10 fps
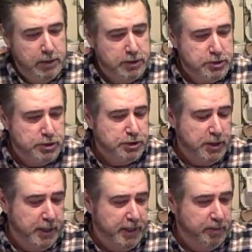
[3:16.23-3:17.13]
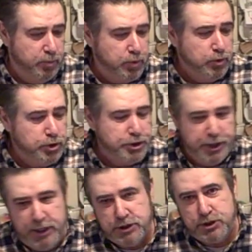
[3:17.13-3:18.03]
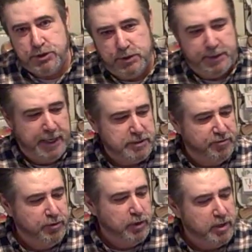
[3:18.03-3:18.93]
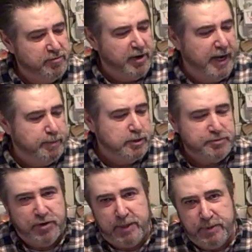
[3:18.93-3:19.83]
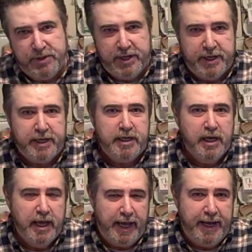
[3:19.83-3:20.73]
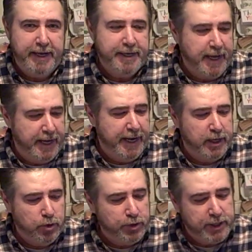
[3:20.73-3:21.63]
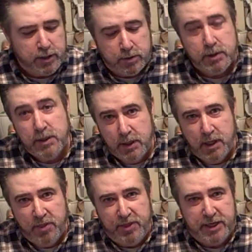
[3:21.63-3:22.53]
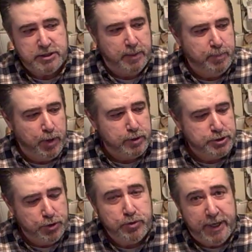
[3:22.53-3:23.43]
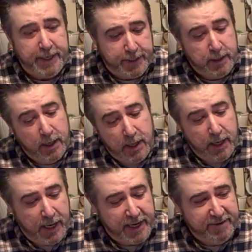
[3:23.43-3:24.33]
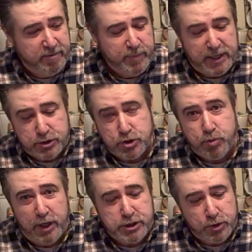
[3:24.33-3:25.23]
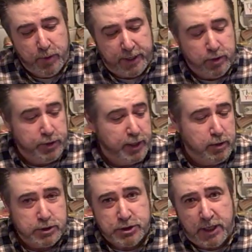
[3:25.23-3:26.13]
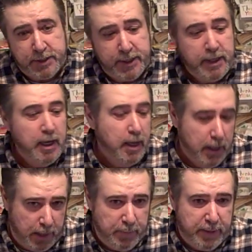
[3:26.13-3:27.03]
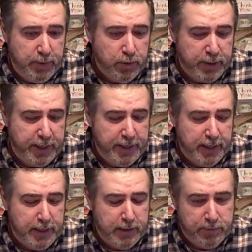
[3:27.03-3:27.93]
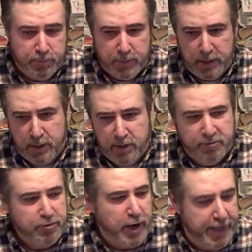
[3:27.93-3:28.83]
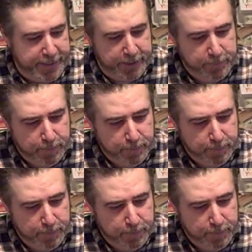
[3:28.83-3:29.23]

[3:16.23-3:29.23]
This is a brewer's yeast and has a few other vitamins, vitamin D, A, K, and all the other things that birds do need. I give them this twice a week. They'll get it on a Sunday and maybe on a Friday.